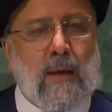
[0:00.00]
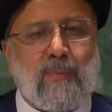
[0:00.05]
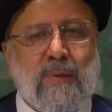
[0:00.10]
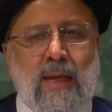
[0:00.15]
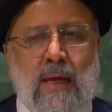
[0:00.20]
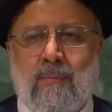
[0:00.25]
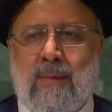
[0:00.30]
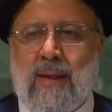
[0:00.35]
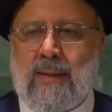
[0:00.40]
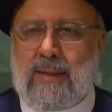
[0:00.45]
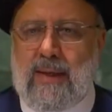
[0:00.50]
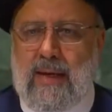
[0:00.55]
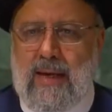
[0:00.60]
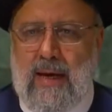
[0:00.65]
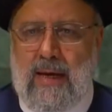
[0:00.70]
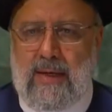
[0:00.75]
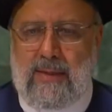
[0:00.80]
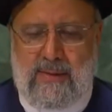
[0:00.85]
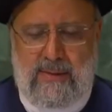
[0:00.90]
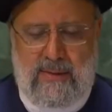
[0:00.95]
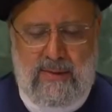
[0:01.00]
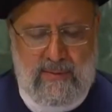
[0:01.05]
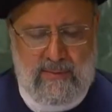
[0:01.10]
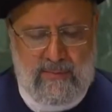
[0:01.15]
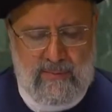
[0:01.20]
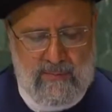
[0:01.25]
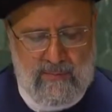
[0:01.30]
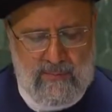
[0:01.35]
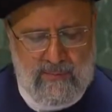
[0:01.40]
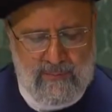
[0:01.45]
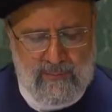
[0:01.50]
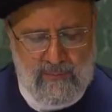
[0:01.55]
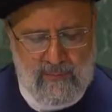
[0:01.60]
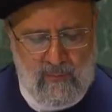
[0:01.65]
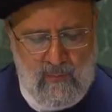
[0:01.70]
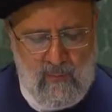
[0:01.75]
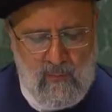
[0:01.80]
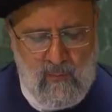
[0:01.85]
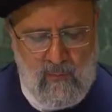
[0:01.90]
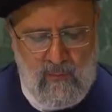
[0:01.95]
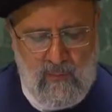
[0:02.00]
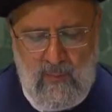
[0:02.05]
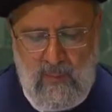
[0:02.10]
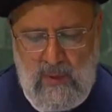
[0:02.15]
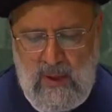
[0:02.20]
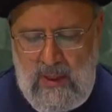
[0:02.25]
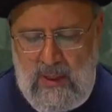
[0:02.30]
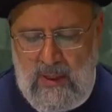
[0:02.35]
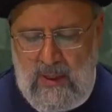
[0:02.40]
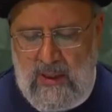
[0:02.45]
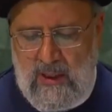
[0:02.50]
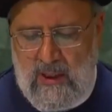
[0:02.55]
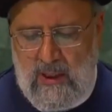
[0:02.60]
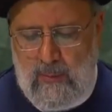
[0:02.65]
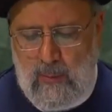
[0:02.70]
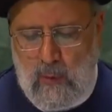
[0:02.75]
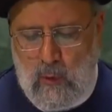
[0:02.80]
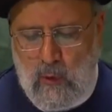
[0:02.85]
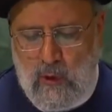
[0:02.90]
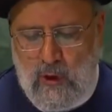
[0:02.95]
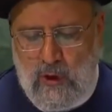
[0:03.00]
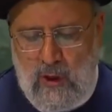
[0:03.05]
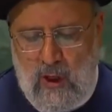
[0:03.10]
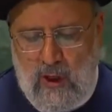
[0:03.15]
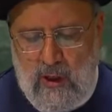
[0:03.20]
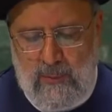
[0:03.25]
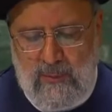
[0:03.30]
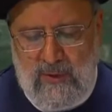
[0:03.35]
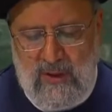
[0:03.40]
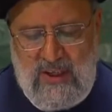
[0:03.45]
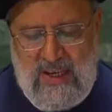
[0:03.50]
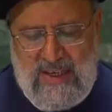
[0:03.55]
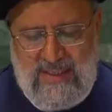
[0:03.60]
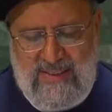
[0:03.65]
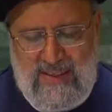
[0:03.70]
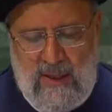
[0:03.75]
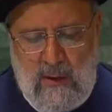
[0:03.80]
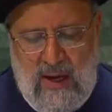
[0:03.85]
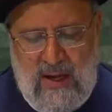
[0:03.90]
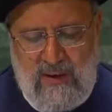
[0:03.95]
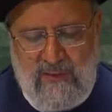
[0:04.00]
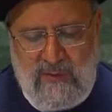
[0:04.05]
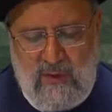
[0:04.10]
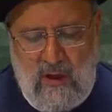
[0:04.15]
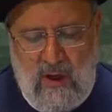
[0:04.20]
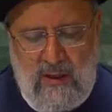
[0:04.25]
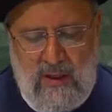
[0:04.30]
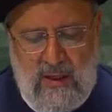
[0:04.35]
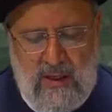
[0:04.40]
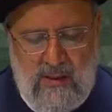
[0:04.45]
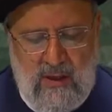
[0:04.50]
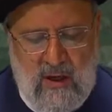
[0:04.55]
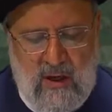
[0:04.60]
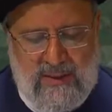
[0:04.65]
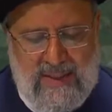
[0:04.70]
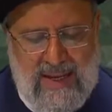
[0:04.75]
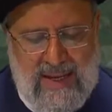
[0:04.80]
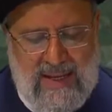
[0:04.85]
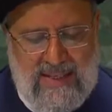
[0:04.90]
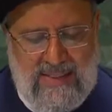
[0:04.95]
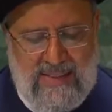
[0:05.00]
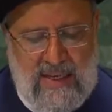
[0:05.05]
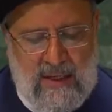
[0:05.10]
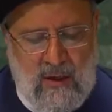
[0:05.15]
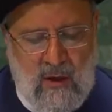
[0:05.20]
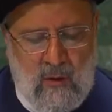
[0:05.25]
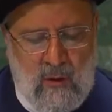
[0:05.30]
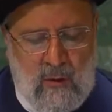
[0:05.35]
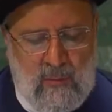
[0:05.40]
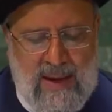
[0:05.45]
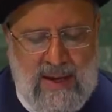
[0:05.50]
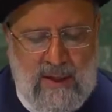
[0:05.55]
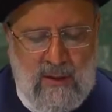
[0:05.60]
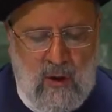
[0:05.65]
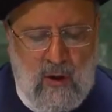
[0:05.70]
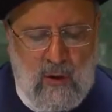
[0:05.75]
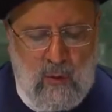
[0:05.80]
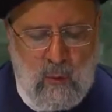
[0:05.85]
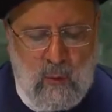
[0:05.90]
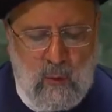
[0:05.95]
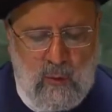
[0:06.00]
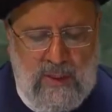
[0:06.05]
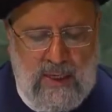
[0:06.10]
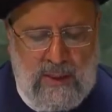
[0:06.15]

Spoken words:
situation today in Afghanistan represents another example of foreign meddling in the region,